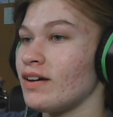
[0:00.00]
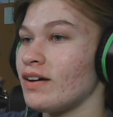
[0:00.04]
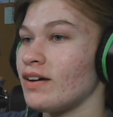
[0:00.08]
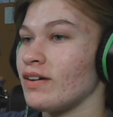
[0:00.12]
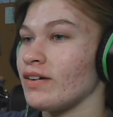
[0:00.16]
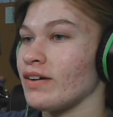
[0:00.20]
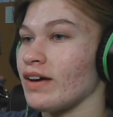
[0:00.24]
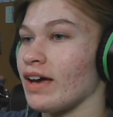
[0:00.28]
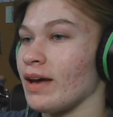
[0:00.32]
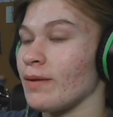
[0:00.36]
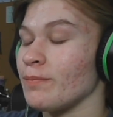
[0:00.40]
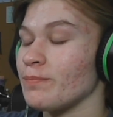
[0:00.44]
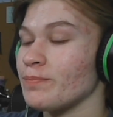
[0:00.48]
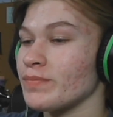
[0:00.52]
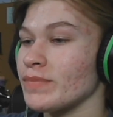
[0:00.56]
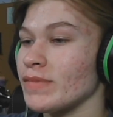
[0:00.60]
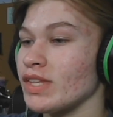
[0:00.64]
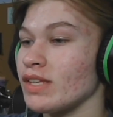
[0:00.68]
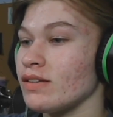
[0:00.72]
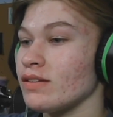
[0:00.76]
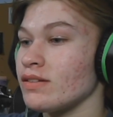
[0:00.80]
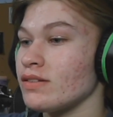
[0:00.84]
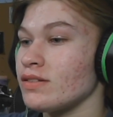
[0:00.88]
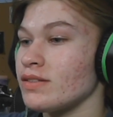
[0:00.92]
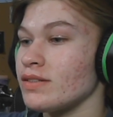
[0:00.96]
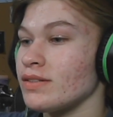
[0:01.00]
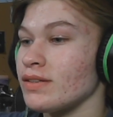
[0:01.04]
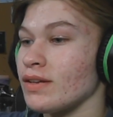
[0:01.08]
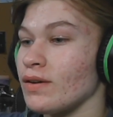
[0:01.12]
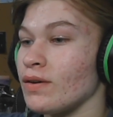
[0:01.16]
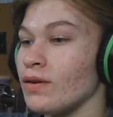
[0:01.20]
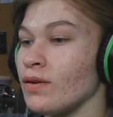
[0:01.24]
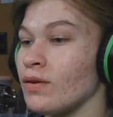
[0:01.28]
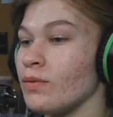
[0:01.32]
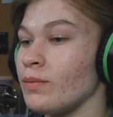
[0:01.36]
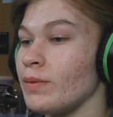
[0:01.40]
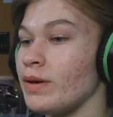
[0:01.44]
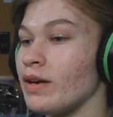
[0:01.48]
Okay,
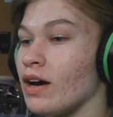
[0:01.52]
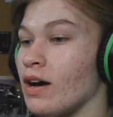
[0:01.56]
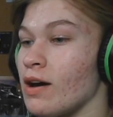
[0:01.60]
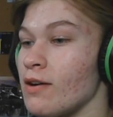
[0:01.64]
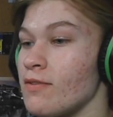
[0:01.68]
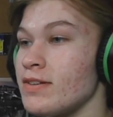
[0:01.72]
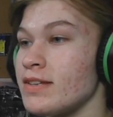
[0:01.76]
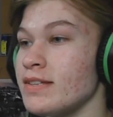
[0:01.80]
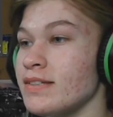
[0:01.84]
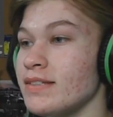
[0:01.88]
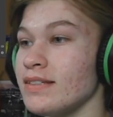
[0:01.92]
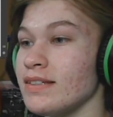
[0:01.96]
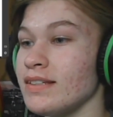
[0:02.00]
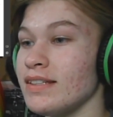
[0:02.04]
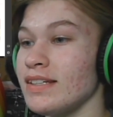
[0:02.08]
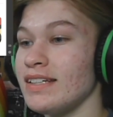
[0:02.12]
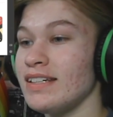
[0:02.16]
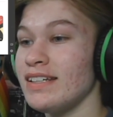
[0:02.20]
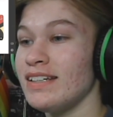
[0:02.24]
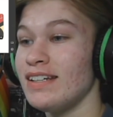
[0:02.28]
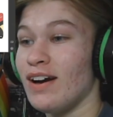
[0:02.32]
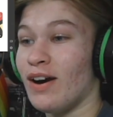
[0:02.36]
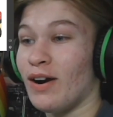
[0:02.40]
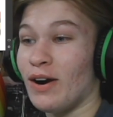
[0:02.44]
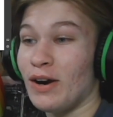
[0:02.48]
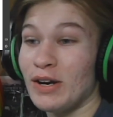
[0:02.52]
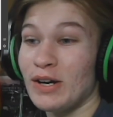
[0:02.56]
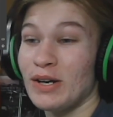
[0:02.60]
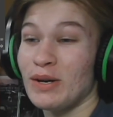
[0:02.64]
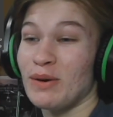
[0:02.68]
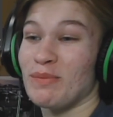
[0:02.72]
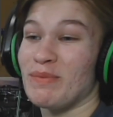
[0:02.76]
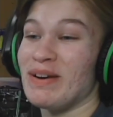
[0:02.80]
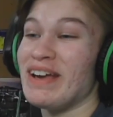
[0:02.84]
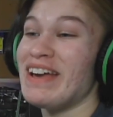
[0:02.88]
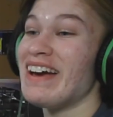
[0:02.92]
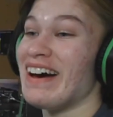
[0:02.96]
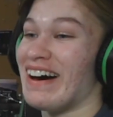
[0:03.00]
so we obviously are
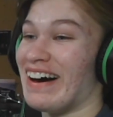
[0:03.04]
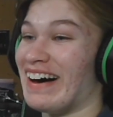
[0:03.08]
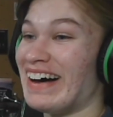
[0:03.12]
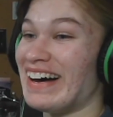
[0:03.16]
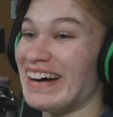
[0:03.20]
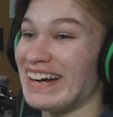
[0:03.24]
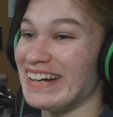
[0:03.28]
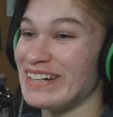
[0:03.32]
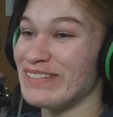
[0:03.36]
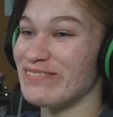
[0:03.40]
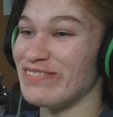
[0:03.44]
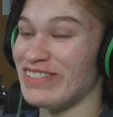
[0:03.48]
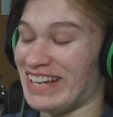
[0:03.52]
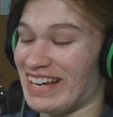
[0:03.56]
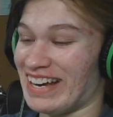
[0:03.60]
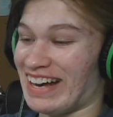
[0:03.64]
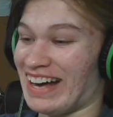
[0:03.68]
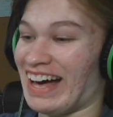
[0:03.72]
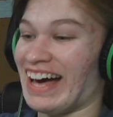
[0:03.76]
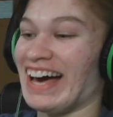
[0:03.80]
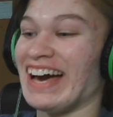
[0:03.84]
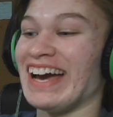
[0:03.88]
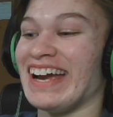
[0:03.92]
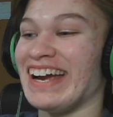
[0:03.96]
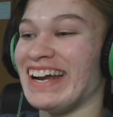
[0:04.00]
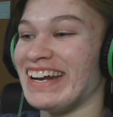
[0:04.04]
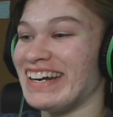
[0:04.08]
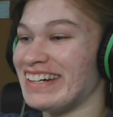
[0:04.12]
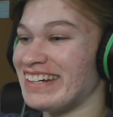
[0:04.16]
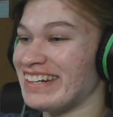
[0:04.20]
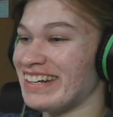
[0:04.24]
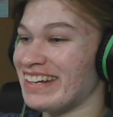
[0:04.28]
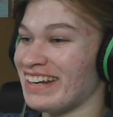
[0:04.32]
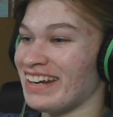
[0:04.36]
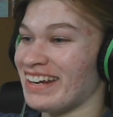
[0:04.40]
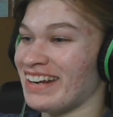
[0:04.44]
beyond behind.